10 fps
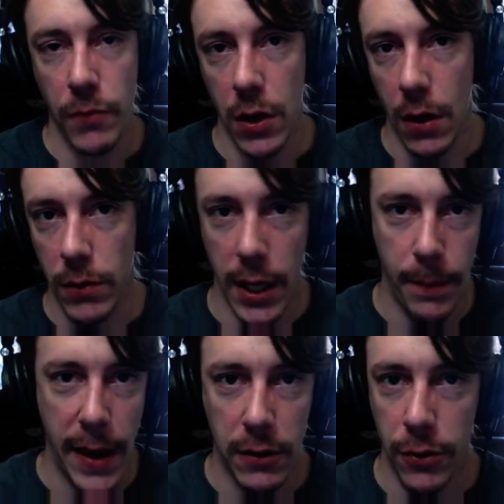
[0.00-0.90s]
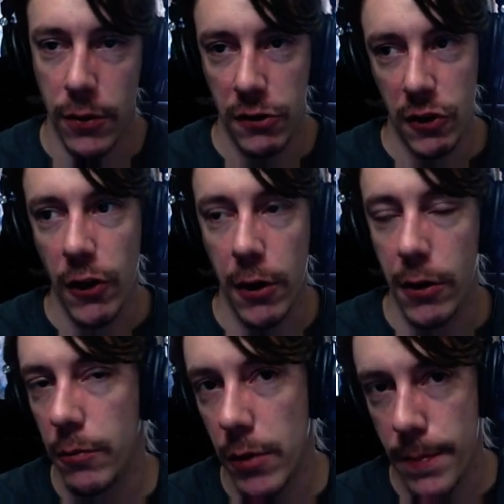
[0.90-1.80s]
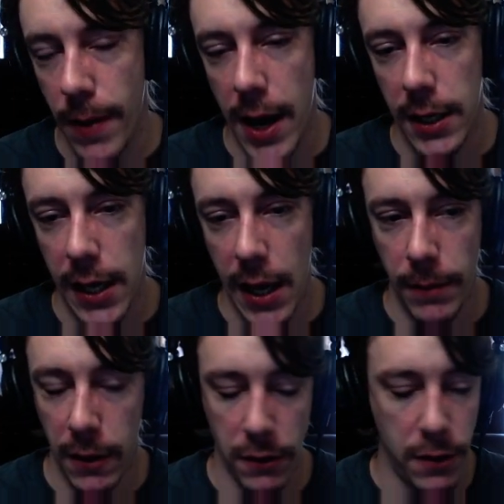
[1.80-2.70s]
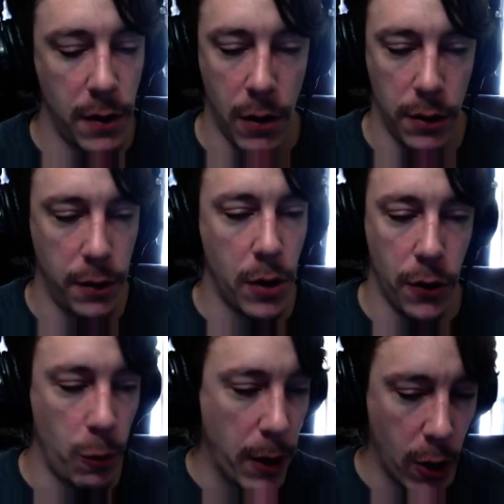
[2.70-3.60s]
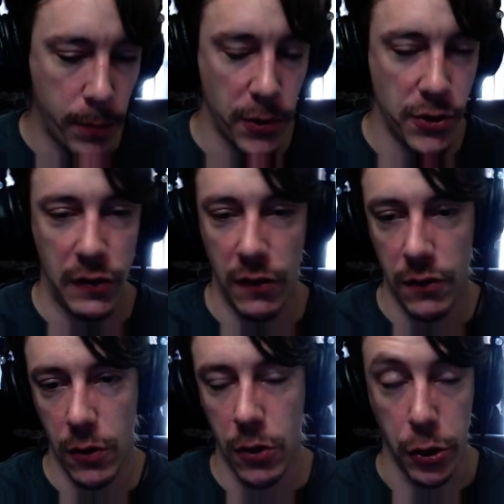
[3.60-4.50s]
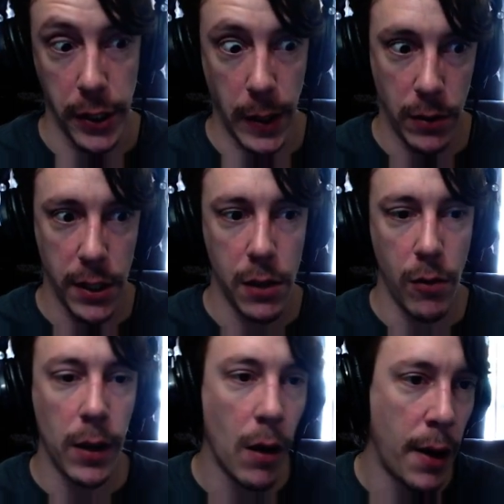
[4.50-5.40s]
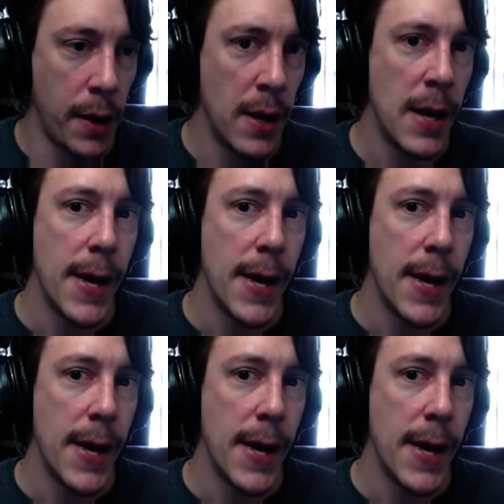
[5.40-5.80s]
you know, get it back to thirty-six hundred and rebuy it again because of the all the all the whale purchases that are clearly going on.